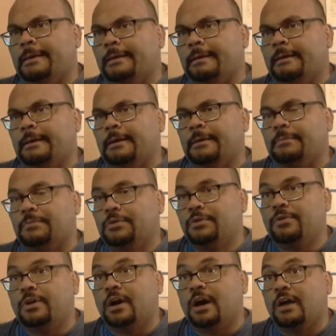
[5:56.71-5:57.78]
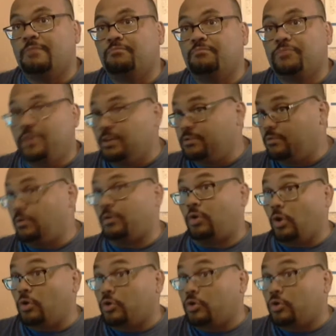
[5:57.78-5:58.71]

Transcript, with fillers: um, UConn did do a good